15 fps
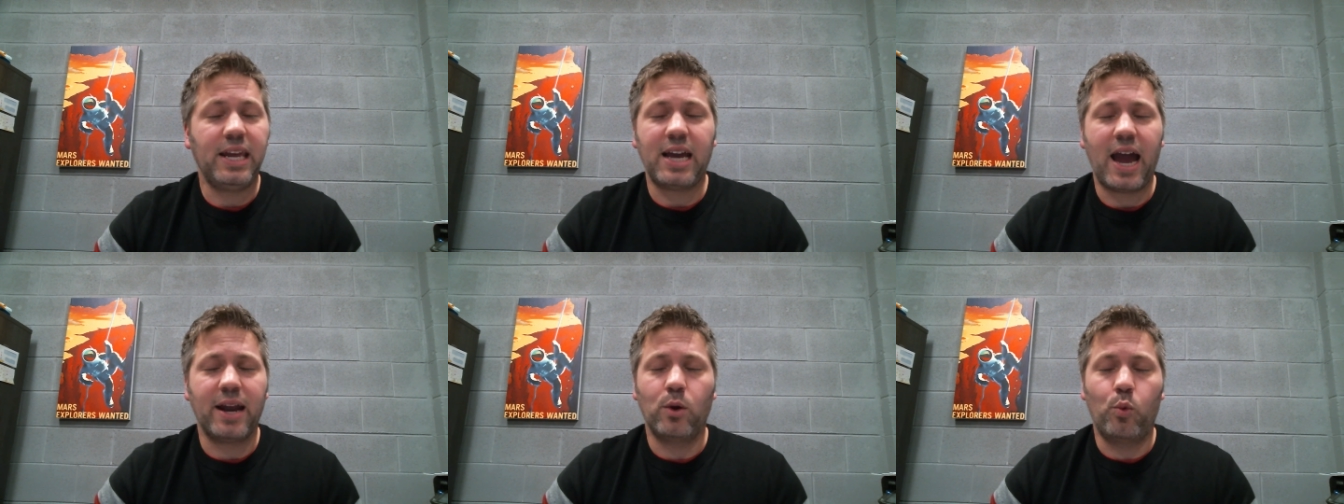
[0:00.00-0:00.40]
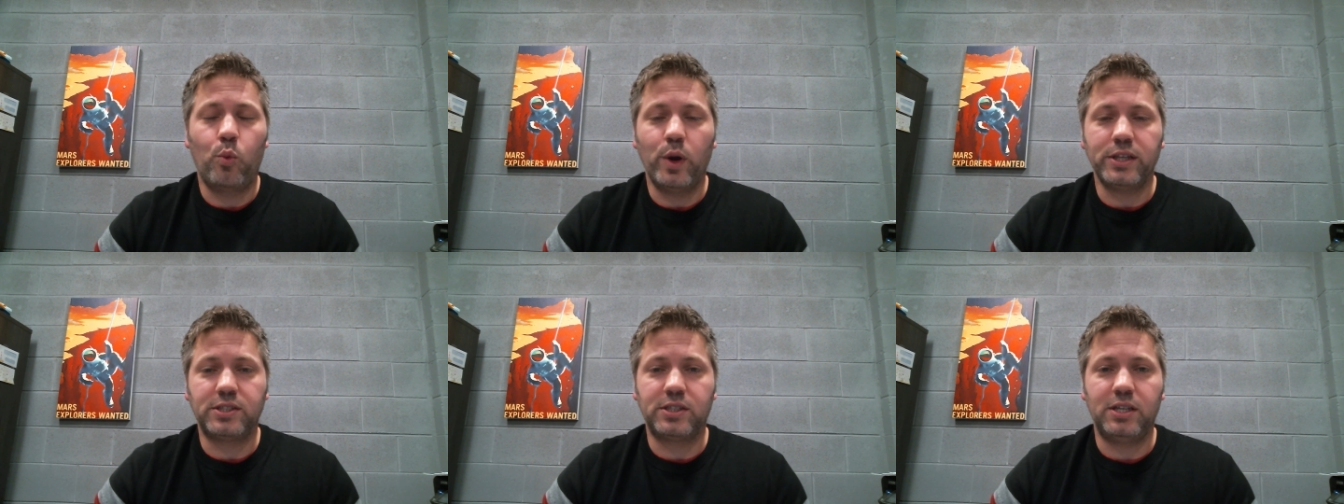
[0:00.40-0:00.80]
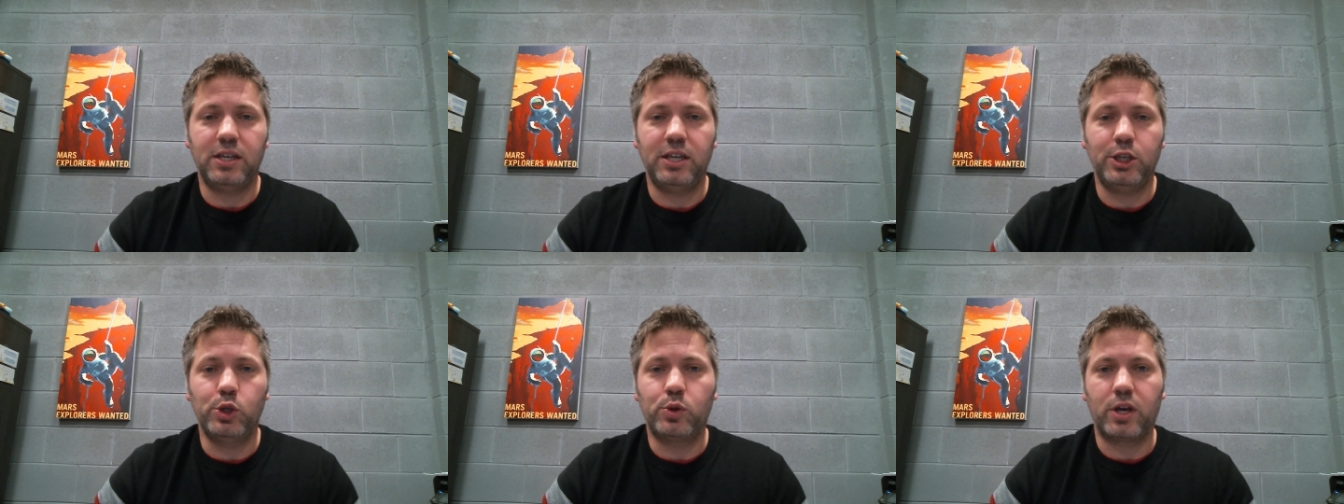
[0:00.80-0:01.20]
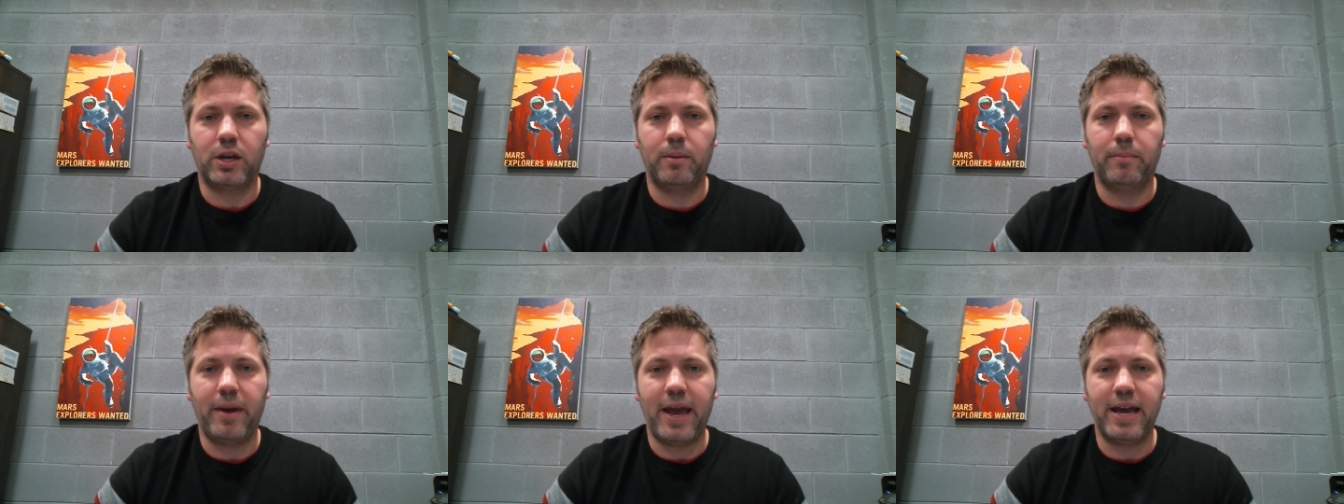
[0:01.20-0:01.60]
kind of whiskey you can
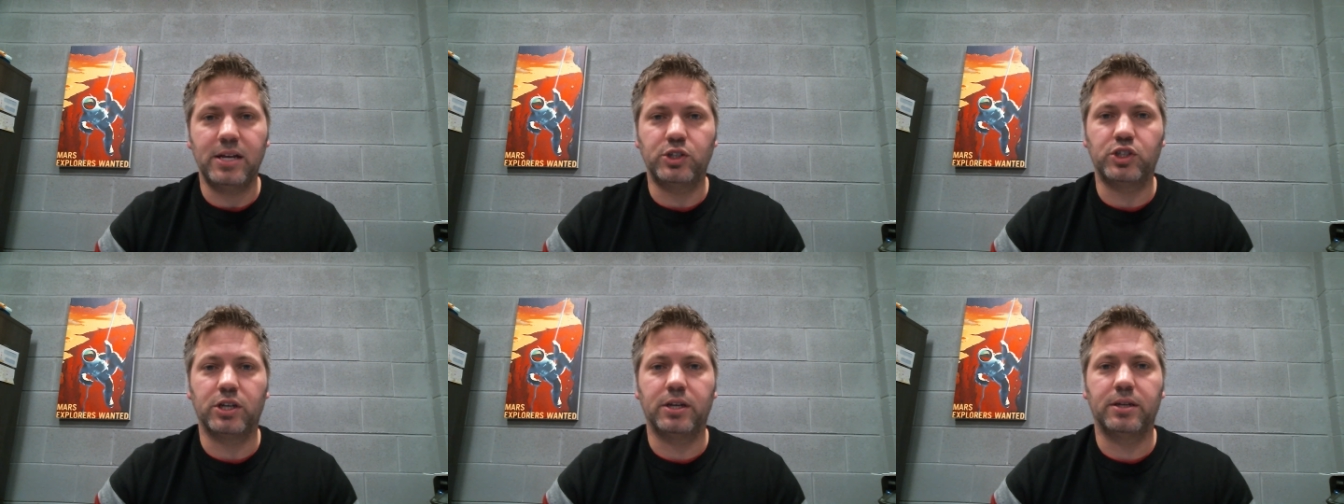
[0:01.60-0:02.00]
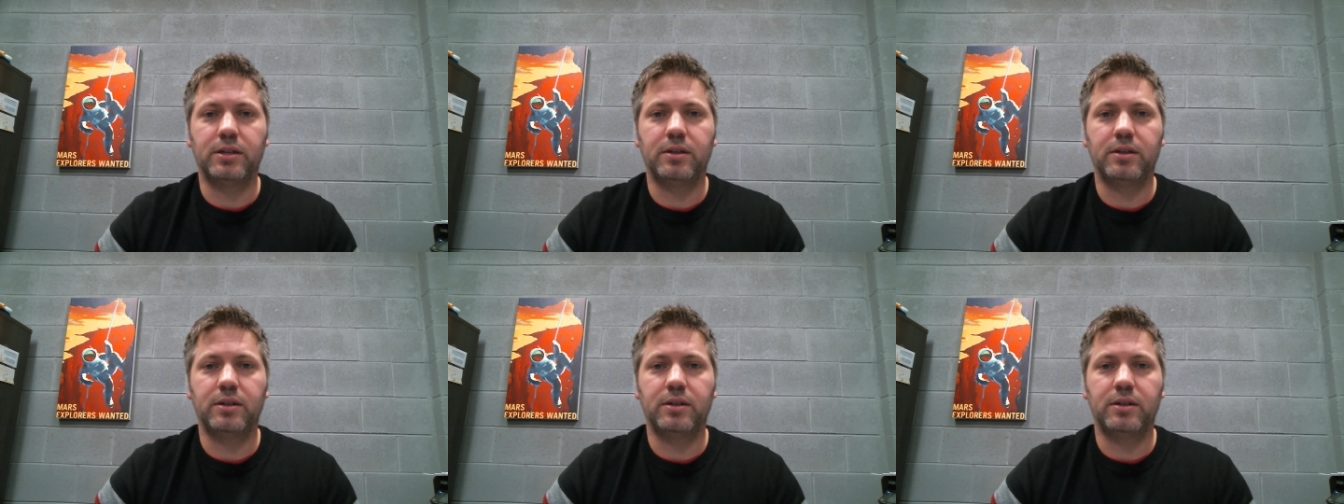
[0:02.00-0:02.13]
imagine,